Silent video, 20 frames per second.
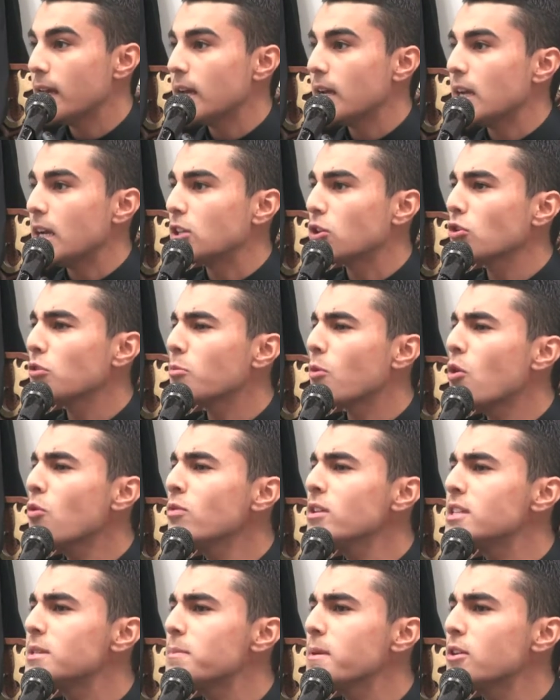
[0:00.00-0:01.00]
He told him, go
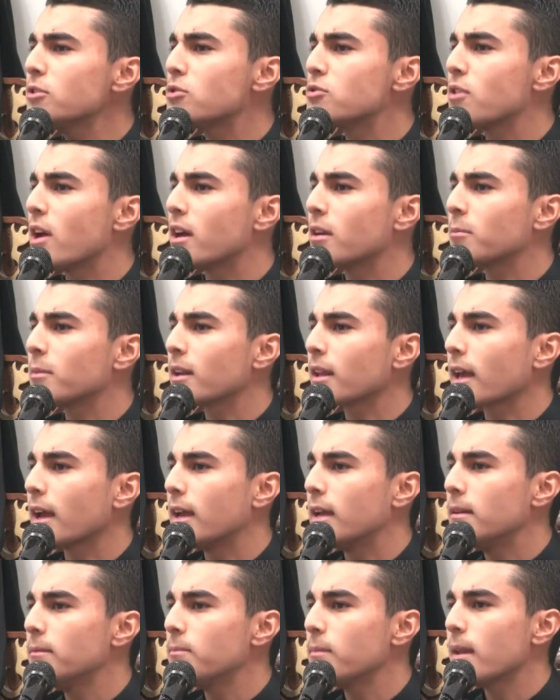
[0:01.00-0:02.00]
and speak to Zuhair ibn
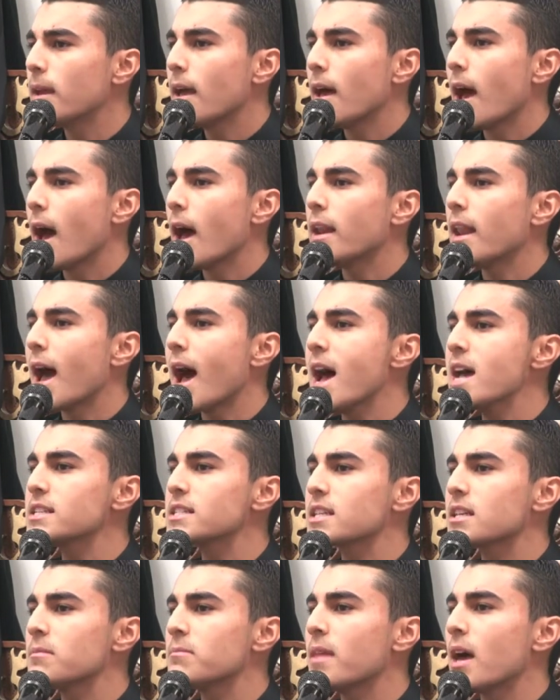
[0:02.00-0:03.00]
al-Qayn and
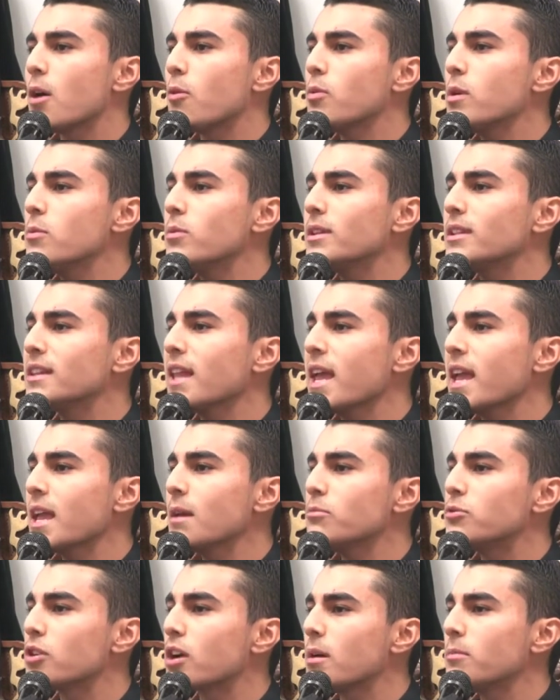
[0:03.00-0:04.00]
ask him that we would like
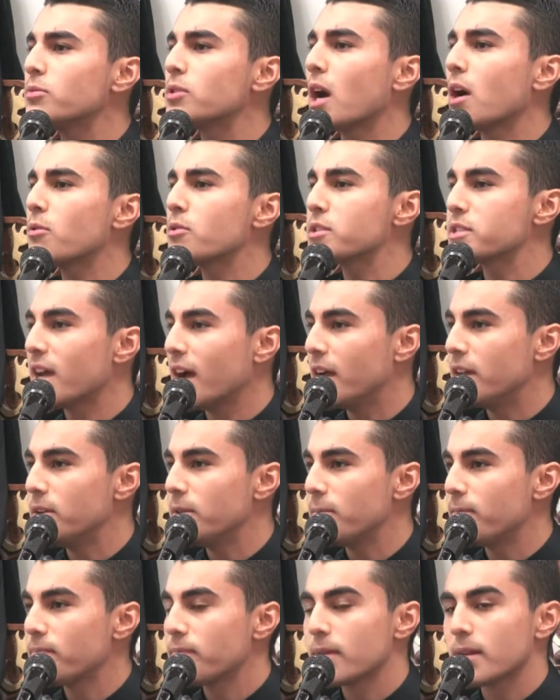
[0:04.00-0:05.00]
him to come to our
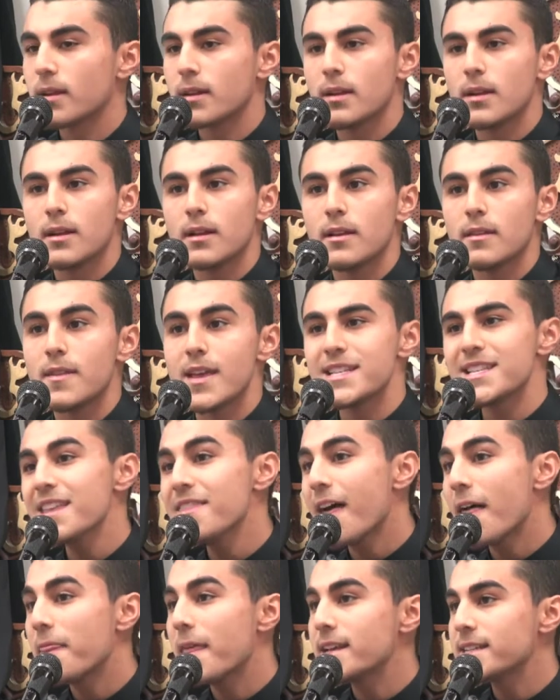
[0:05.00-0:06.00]
side. They said
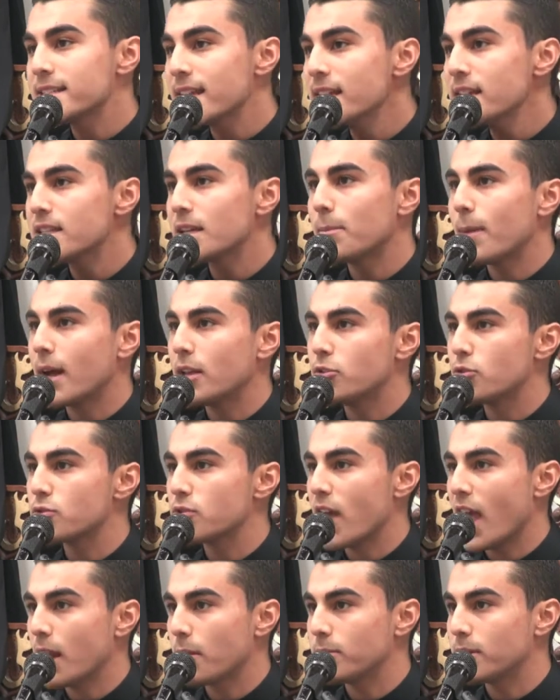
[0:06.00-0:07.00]
that they sent a man to
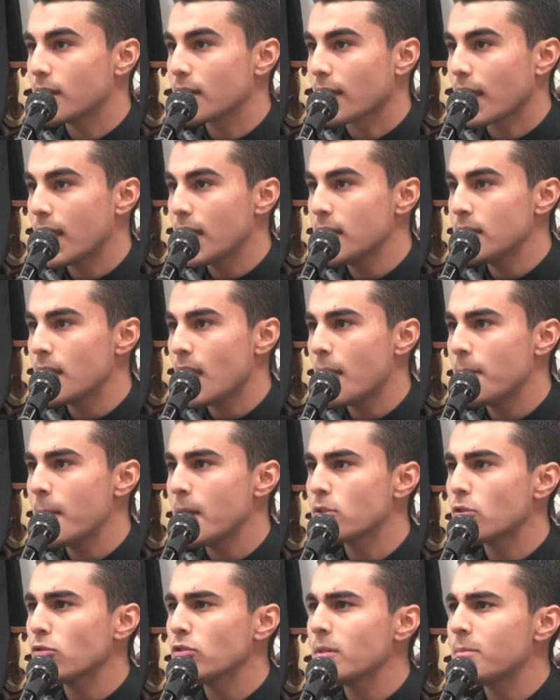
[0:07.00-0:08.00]
Zuhair ibn al-Qayn and
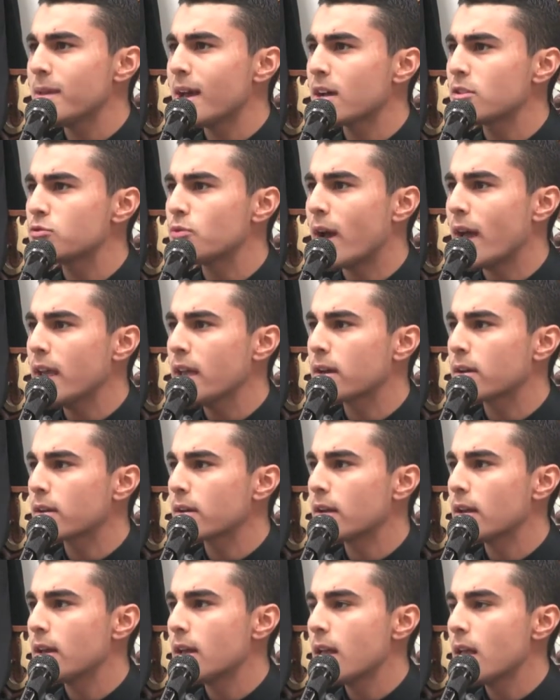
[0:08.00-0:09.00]
they told him, Ya
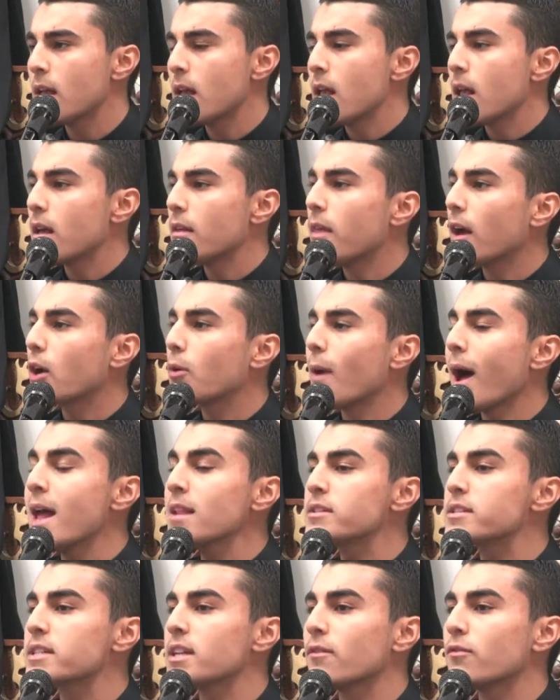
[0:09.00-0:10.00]
Zuhair, the
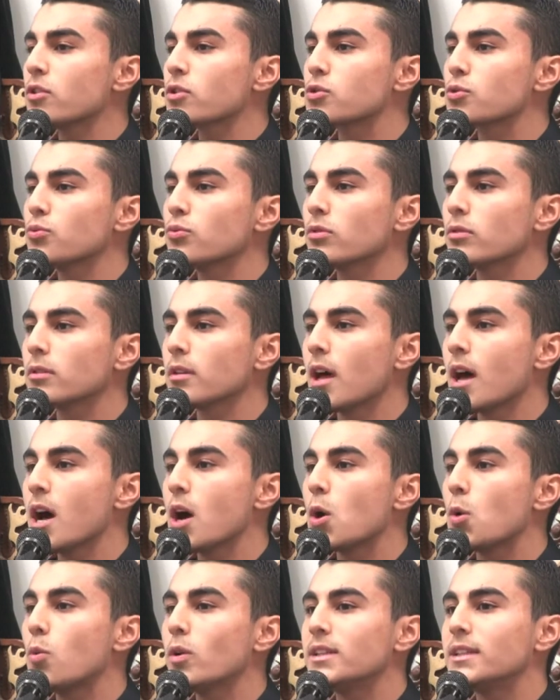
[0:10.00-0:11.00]
grandson of
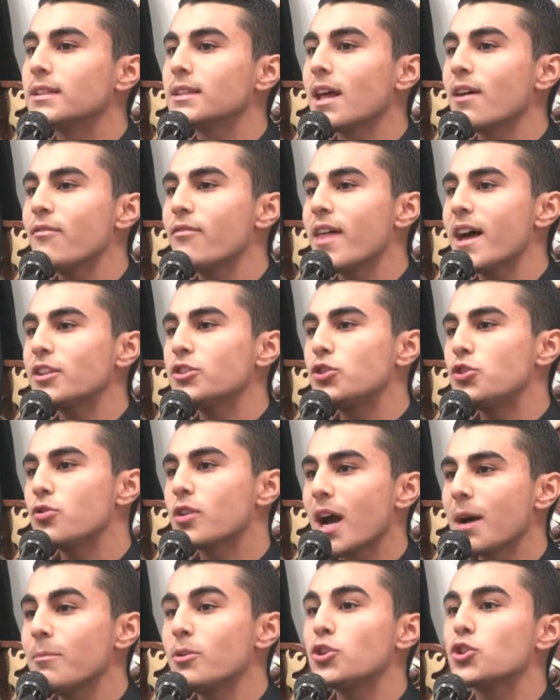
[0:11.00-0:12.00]
Rasulullah would love that you
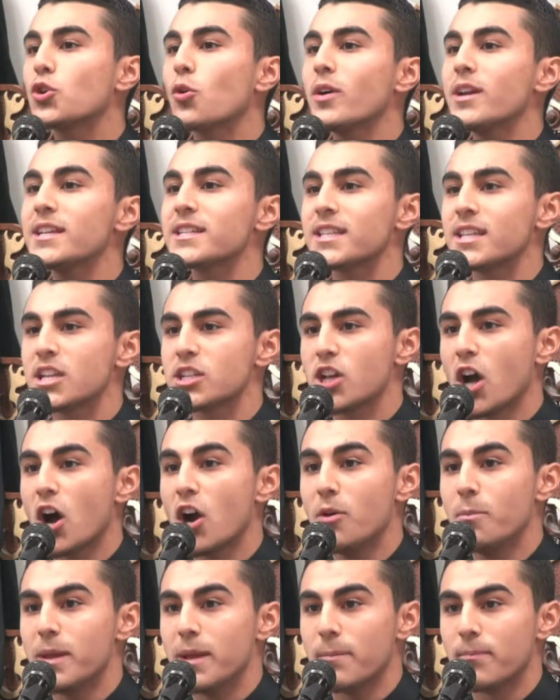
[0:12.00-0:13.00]
come and join us in his
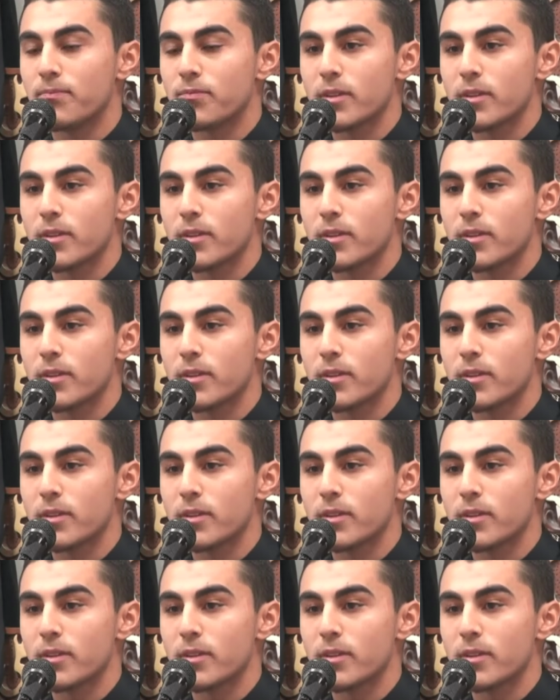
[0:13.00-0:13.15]
army.